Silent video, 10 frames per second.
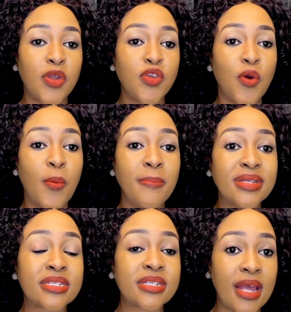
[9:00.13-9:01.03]
your
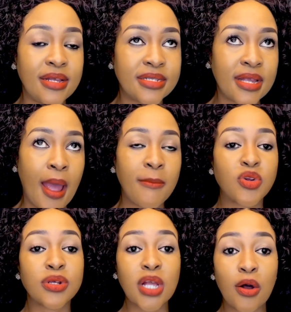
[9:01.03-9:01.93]
mistakes.
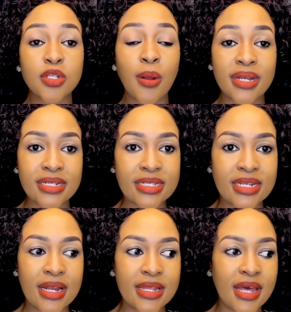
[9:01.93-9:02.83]
Because I also
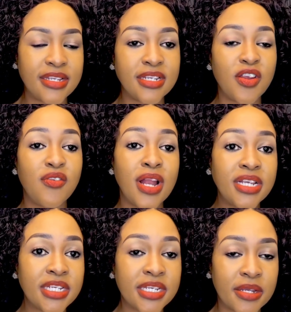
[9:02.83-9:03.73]
understand that in a
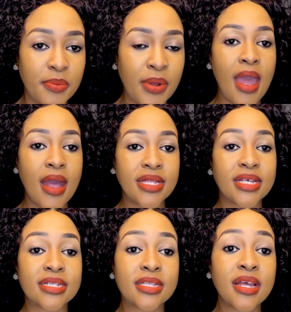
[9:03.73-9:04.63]
relationship,
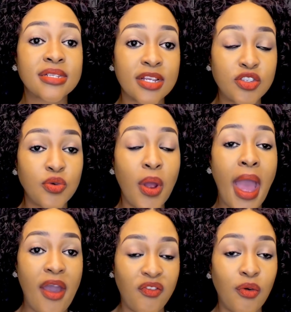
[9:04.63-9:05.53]
there's things that you
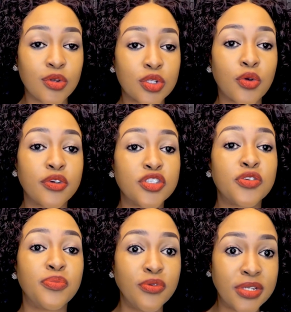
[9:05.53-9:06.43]
have also
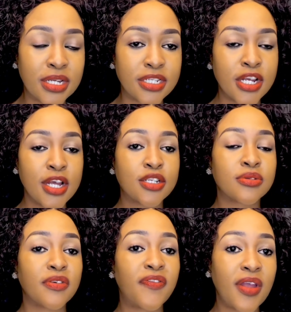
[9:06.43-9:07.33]
contributed to
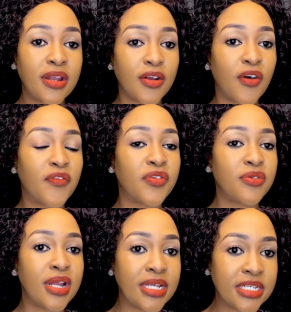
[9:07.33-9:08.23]
the failing of the
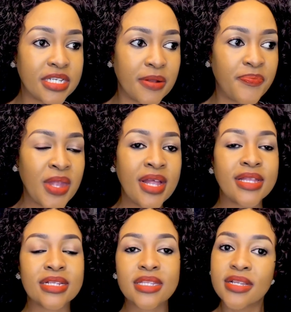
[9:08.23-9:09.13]
relationship.
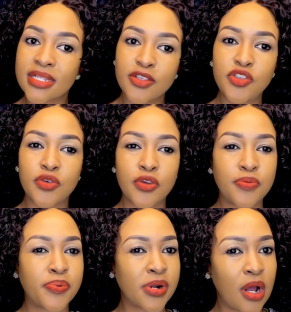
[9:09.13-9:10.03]
There's things that you're
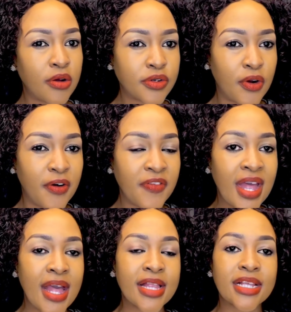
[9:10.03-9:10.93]
not proud of.
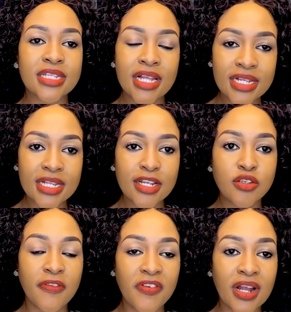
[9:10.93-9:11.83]
There's things that
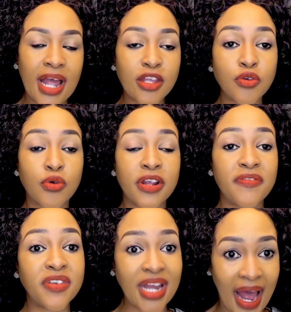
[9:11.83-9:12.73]
you feel like you could have
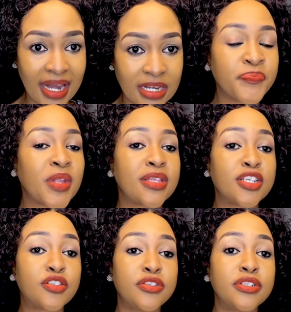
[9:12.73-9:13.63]
done
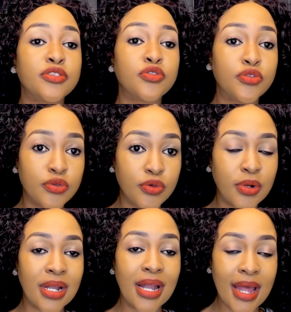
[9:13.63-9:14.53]
that you didn't do.
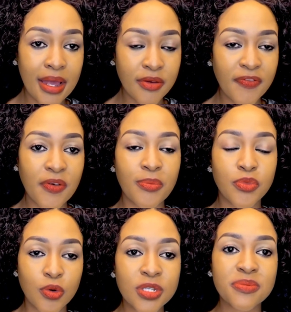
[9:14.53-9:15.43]
Learn from
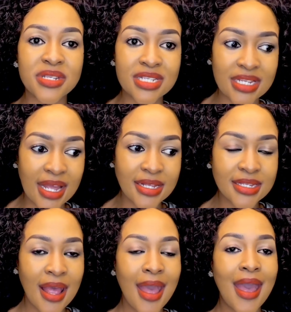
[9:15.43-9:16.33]
those mistakes
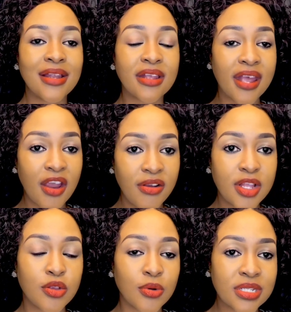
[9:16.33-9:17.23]
and carry
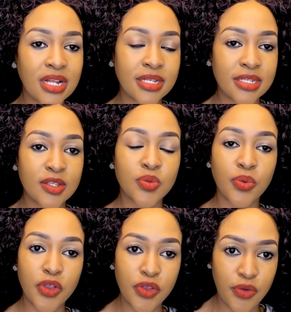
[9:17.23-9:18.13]
those lessons
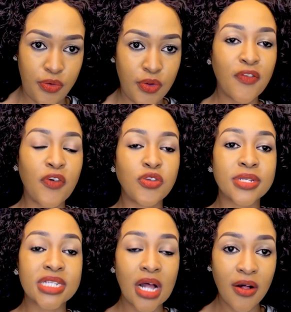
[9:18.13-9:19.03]
with you for
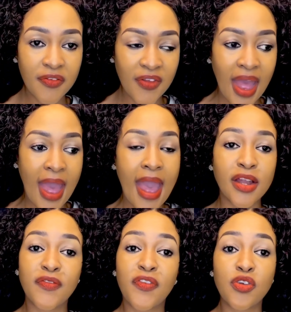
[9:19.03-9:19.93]
yourself
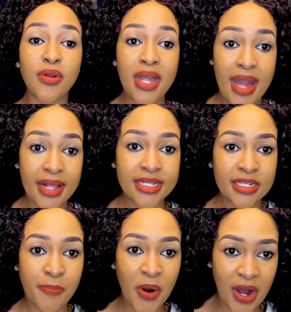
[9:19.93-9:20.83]
and for your
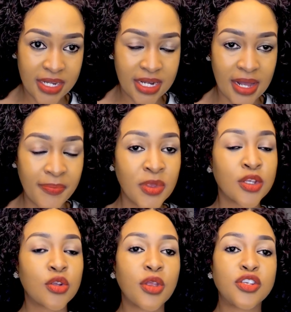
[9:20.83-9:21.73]
next partner,
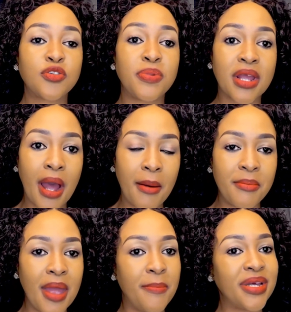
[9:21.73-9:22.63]
so that you become
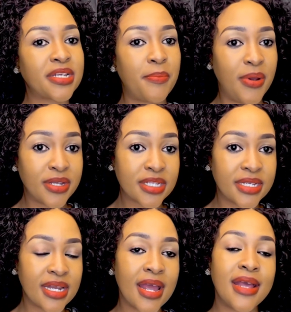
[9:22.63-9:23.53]
a better
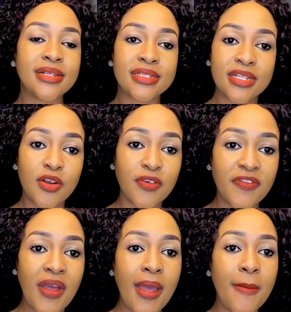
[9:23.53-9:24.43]
person instead of
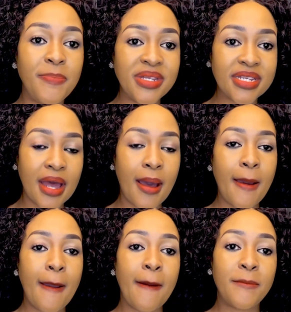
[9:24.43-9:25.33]
a bitter
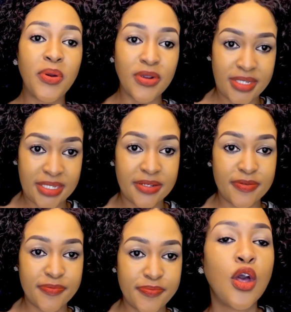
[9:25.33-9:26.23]
person.
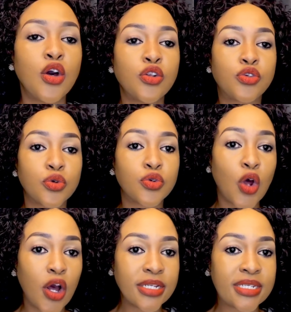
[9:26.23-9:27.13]
Do
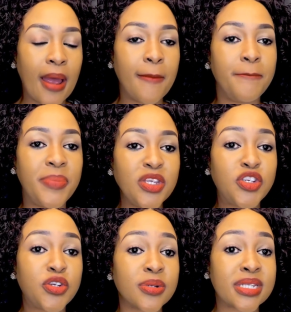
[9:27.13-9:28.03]
not
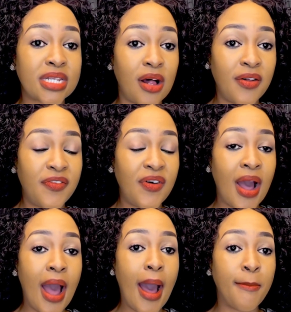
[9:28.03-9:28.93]
beat yourself
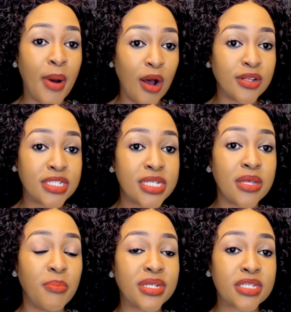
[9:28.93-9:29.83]
about
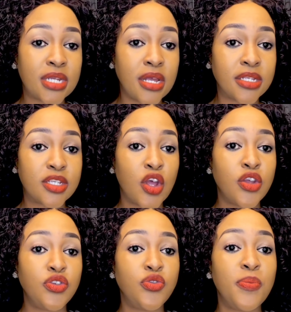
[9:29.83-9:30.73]
the mistakes
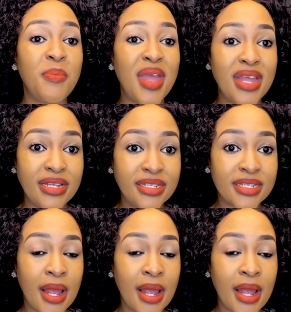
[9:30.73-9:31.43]
you made,